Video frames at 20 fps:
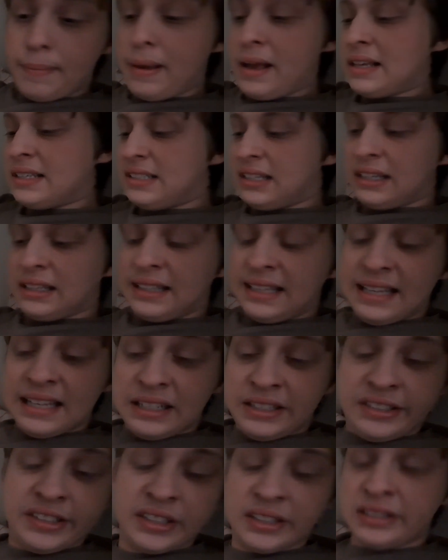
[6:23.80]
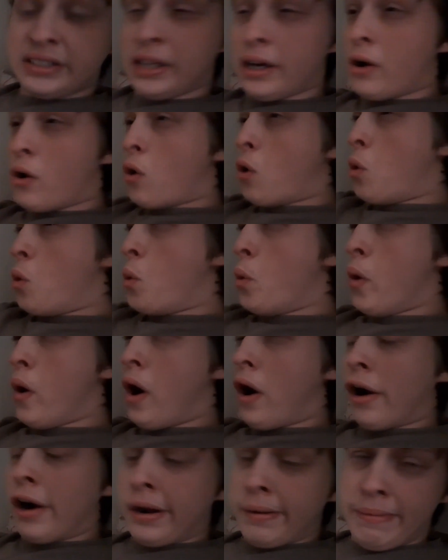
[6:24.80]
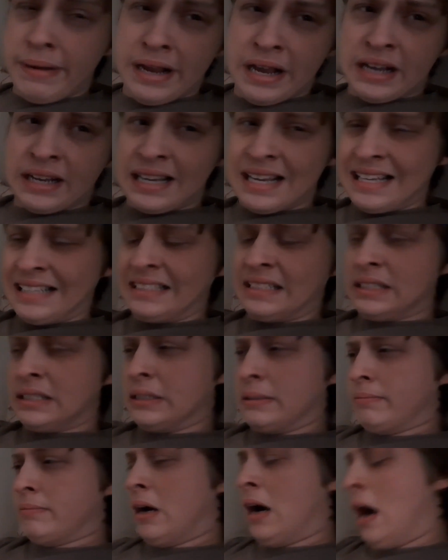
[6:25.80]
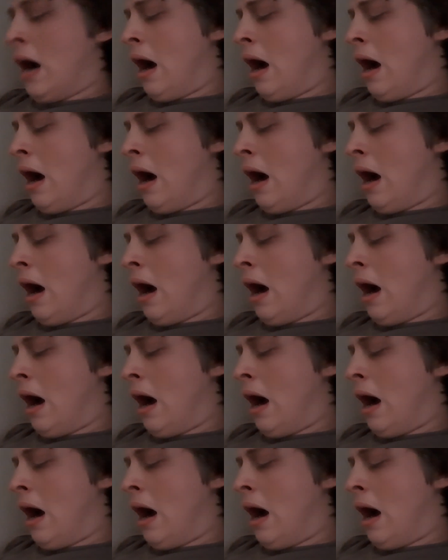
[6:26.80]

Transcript: basically, it's just a whole army against them.